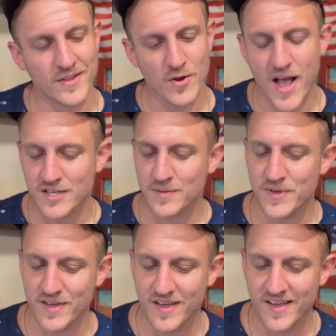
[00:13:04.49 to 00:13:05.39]
There has to
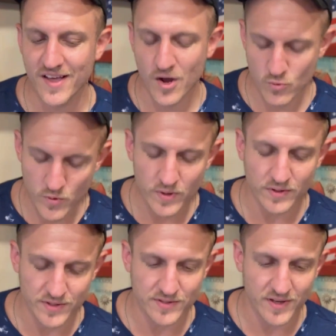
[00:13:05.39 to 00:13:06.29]
be a
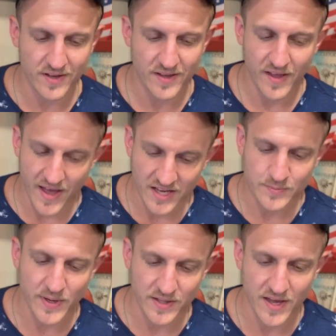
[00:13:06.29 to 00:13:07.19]
realistic
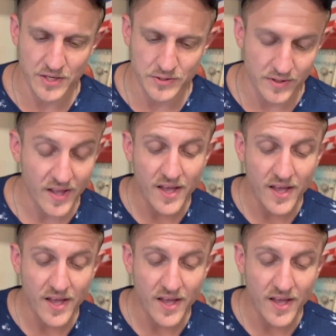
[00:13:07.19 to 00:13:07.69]
expectation.